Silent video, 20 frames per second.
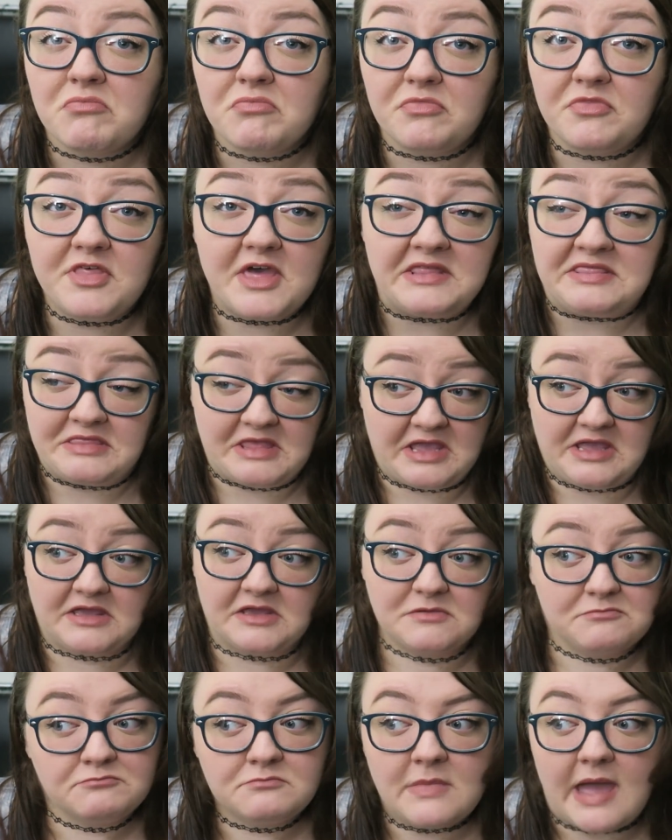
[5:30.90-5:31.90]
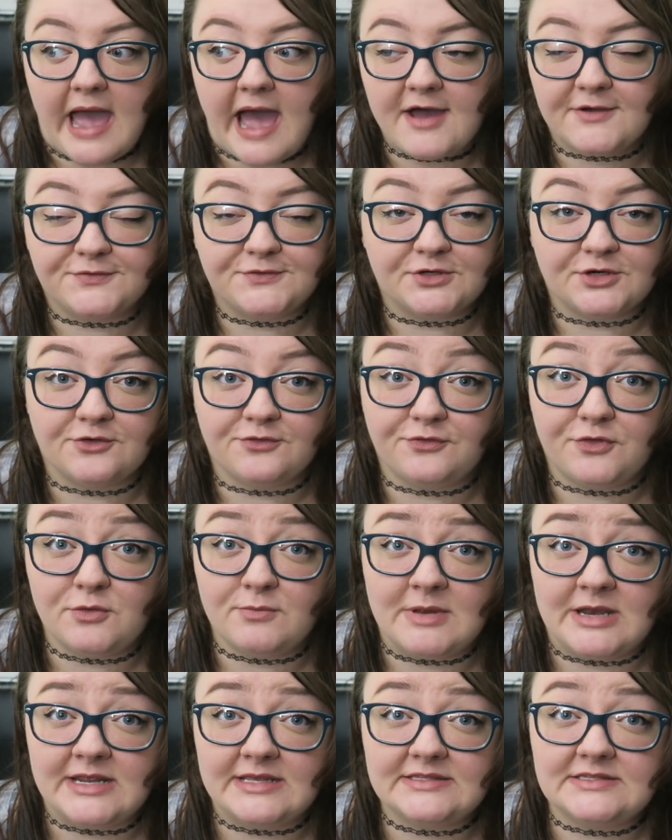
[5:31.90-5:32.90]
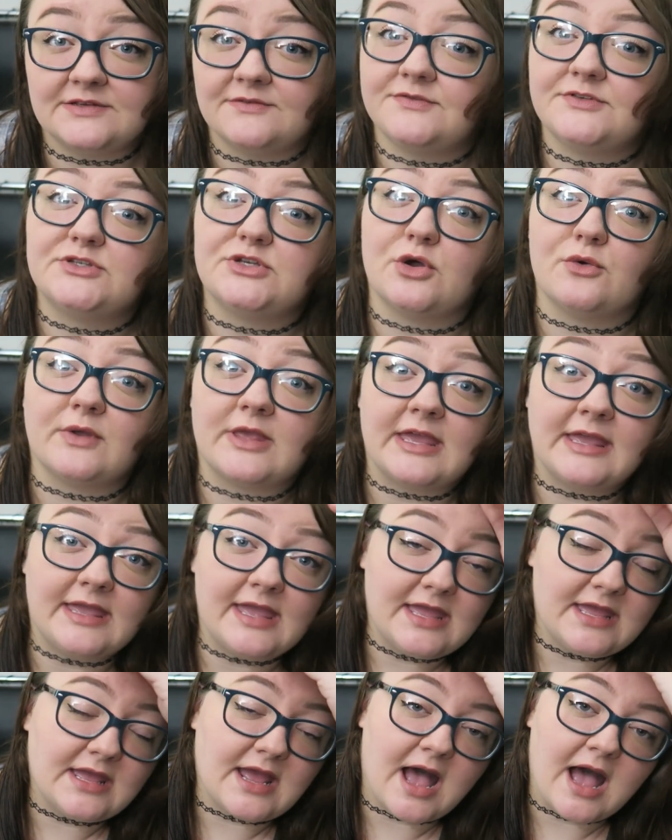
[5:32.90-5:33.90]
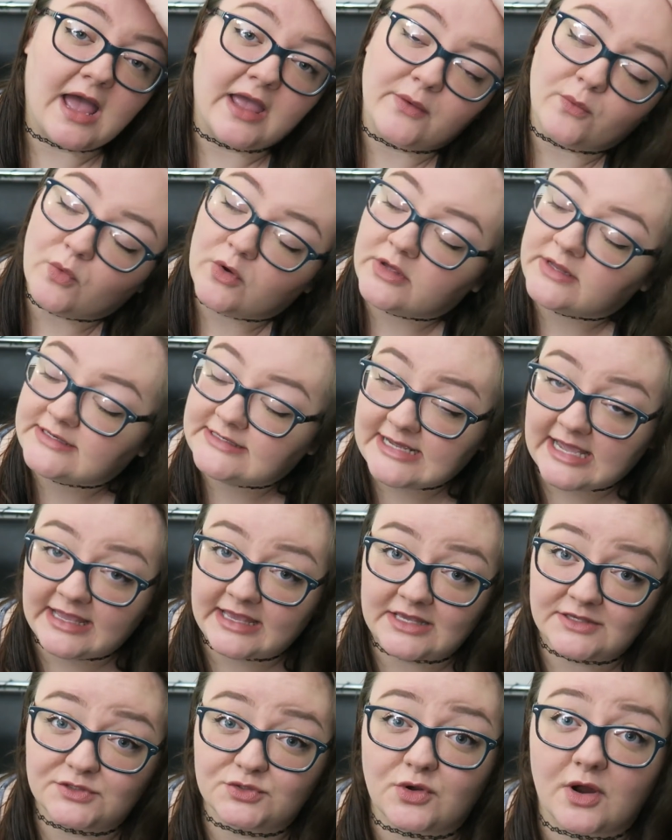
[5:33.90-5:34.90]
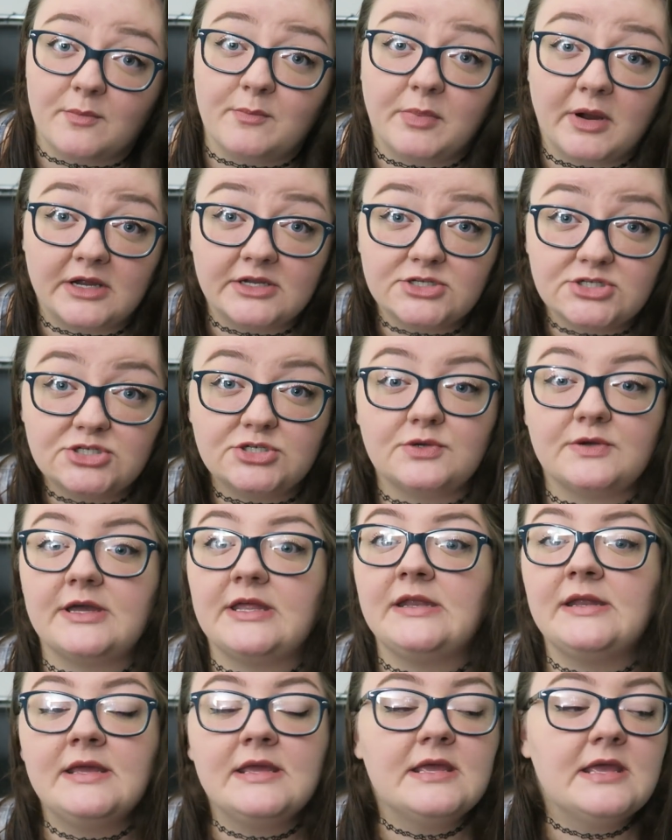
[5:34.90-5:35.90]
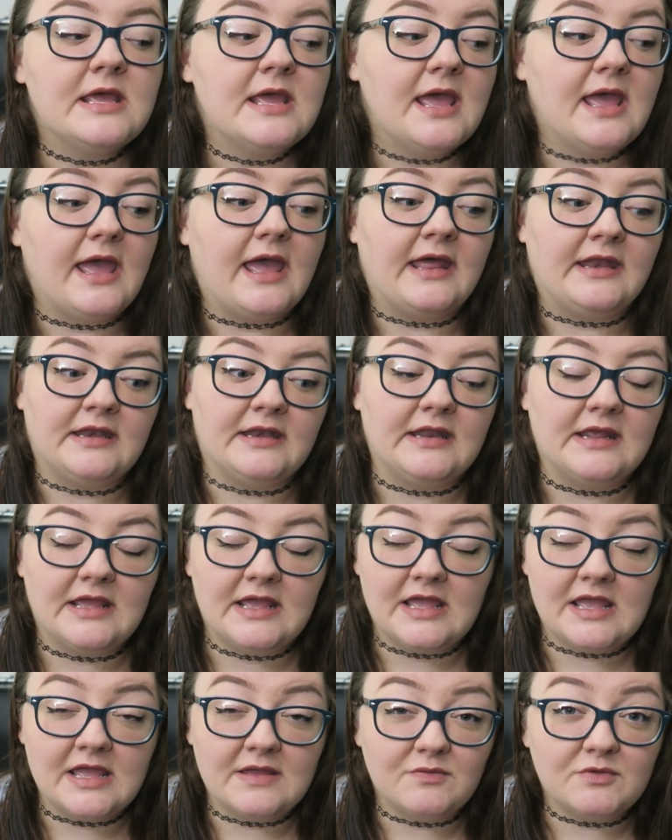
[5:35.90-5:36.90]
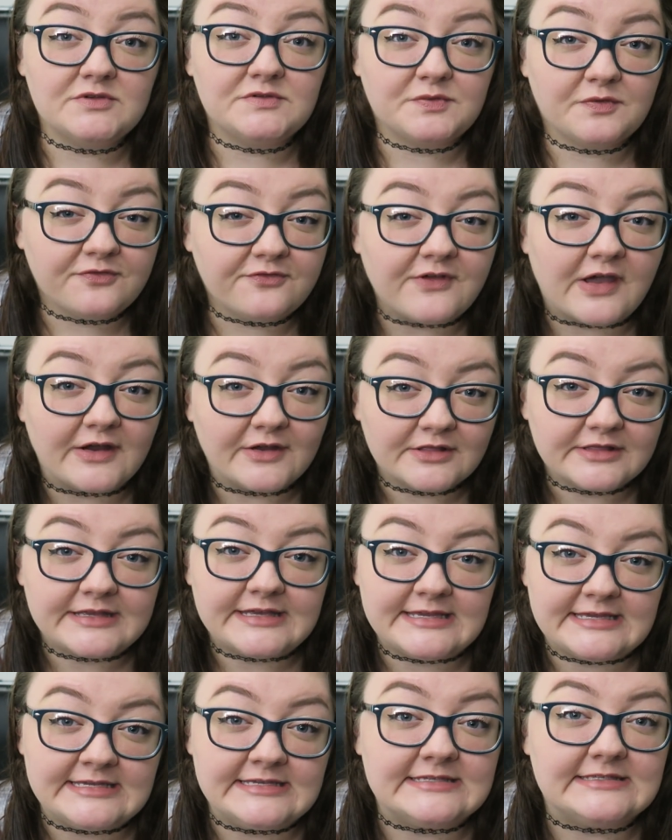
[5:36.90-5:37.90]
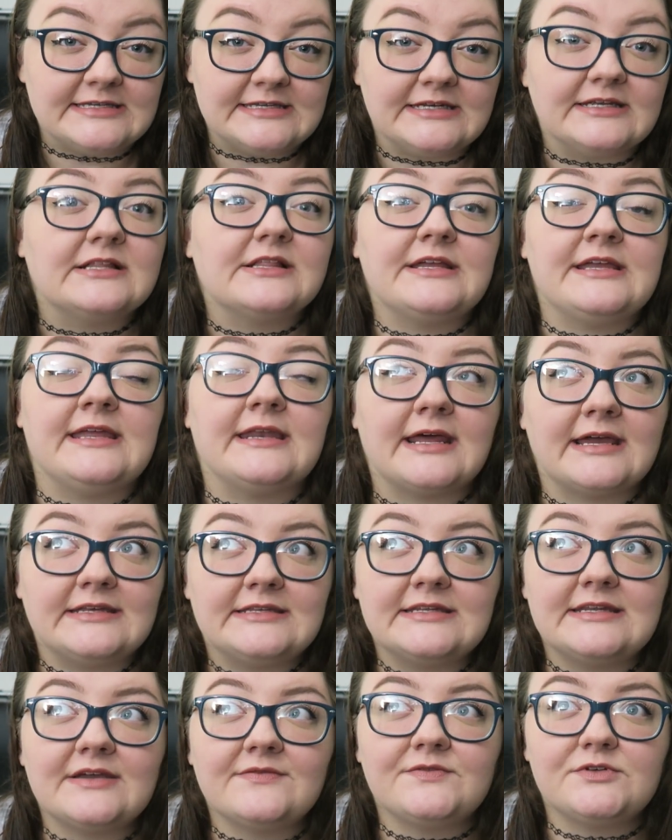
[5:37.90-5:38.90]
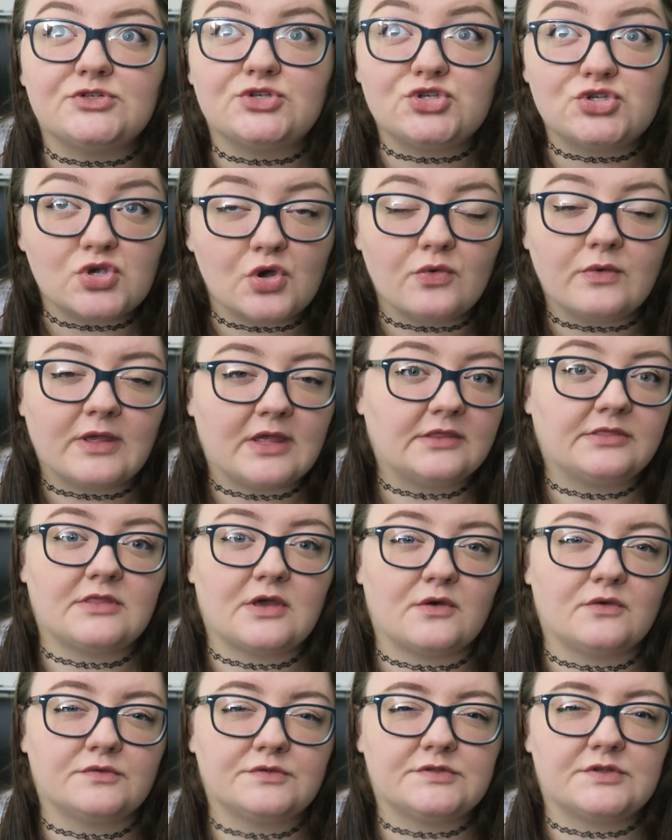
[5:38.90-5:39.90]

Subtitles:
then, like, after a few minutes of soaking it, I would take a scrub brush to it, and it was fairly easy to clean. I did have to soak it though,